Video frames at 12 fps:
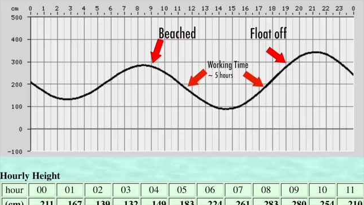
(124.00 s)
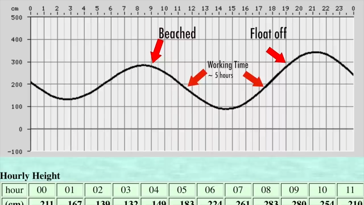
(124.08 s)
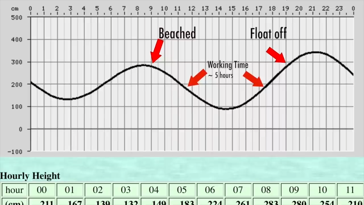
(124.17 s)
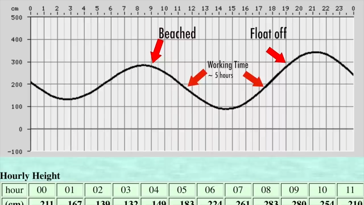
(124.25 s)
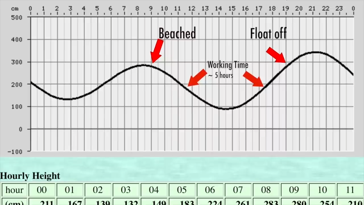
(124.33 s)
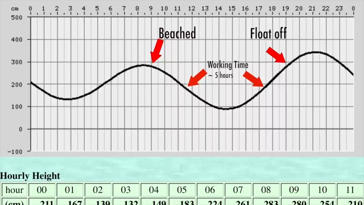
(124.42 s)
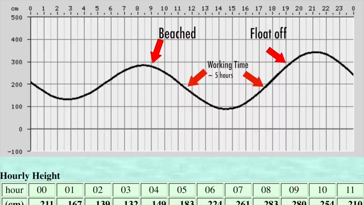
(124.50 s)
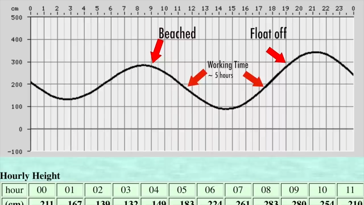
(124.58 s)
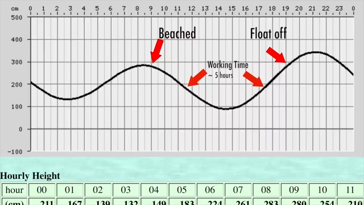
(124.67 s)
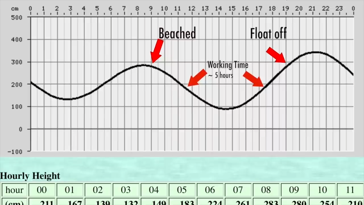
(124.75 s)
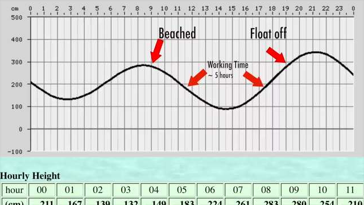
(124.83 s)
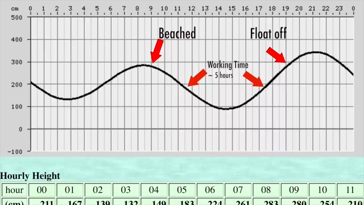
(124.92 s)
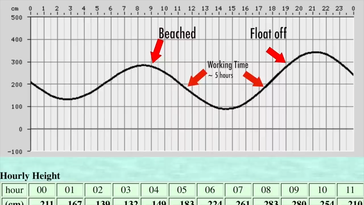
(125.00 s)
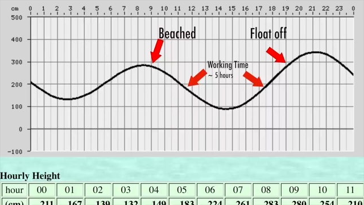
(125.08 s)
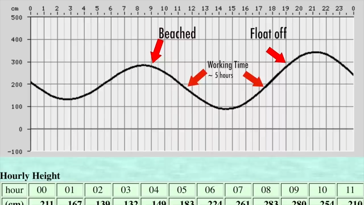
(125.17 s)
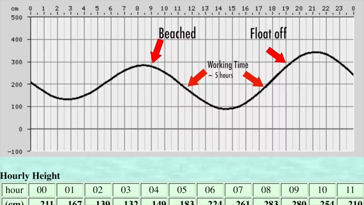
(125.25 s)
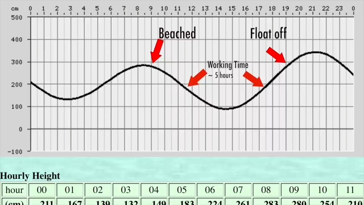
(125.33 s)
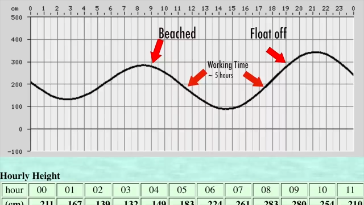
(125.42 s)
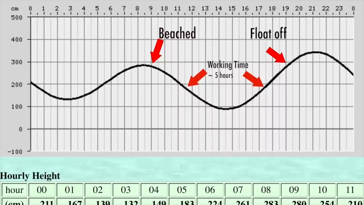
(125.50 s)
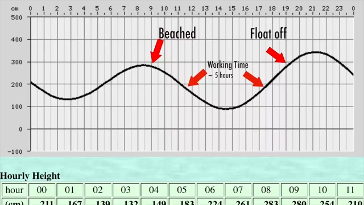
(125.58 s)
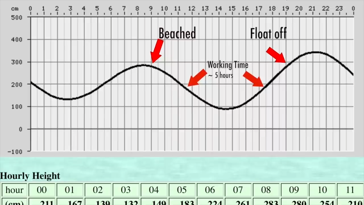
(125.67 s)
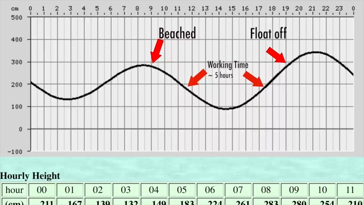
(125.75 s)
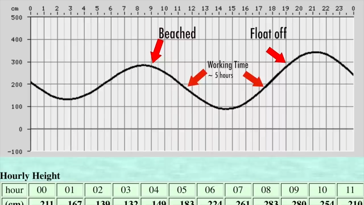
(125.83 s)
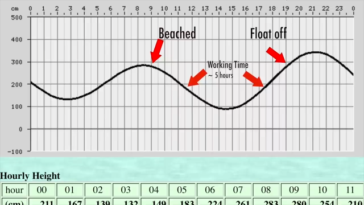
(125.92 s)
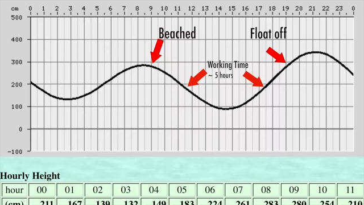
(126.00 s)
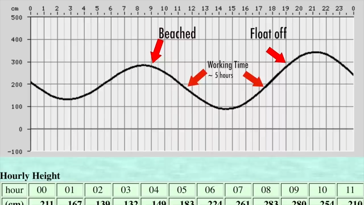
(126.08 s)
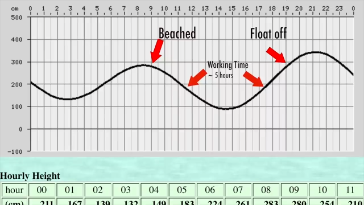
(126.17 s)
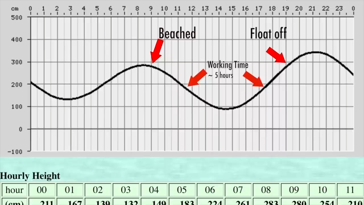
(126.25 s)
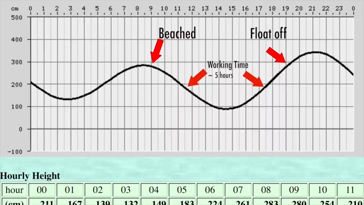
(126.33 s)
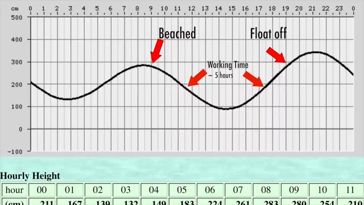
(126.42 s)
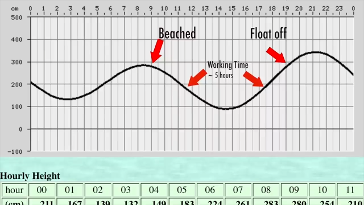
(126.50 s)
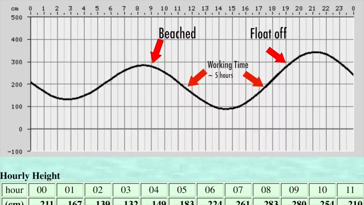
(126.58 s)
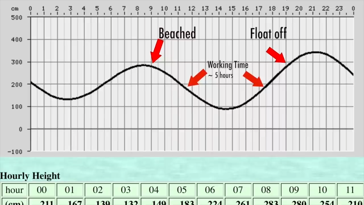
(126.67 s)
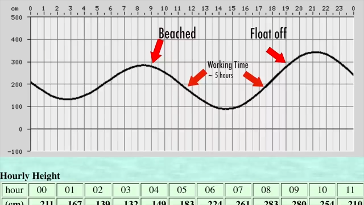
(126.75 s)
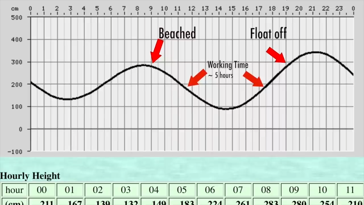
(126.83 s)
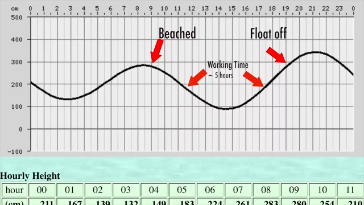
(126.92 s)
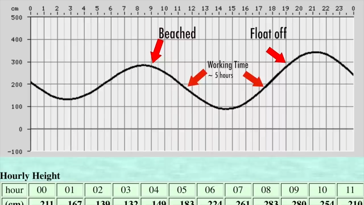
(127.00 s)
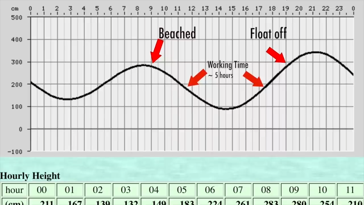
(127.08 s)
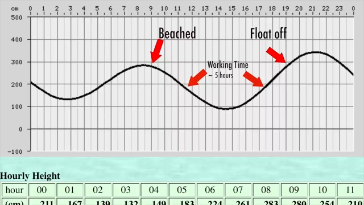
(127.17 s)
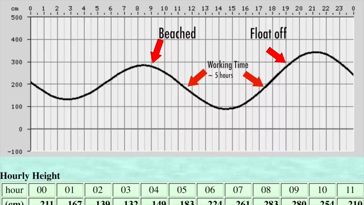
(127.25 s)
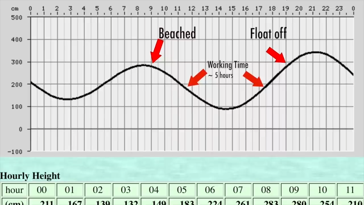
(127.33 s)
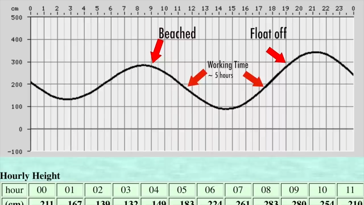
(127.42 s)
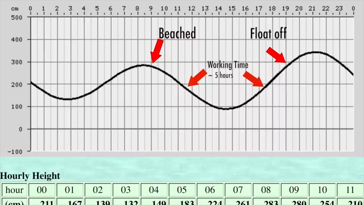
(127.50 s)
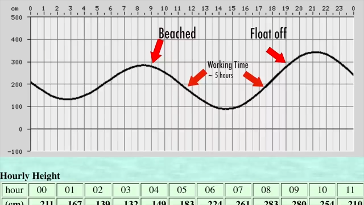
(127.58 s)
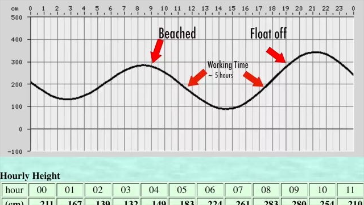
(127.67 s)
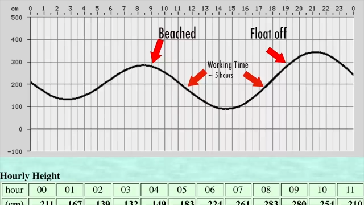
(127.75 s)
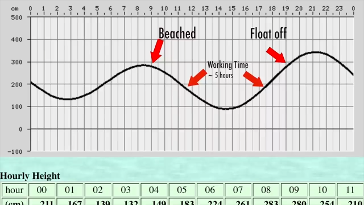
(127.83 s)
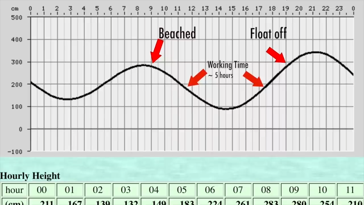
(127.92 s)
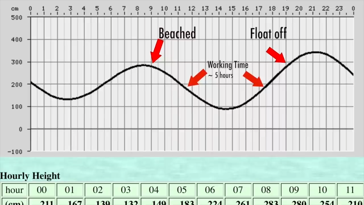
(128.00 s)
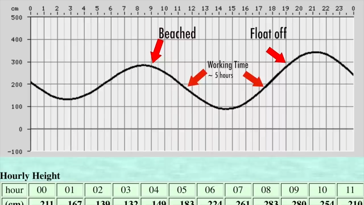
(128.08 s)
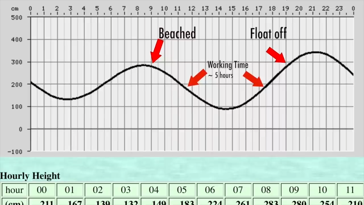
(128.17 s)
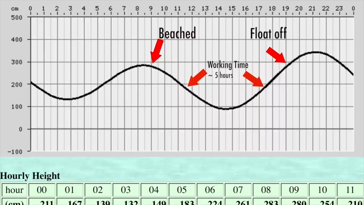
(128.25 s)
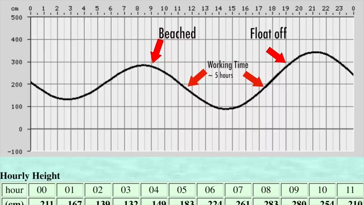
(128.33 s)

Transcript: [unreadable: no face in view]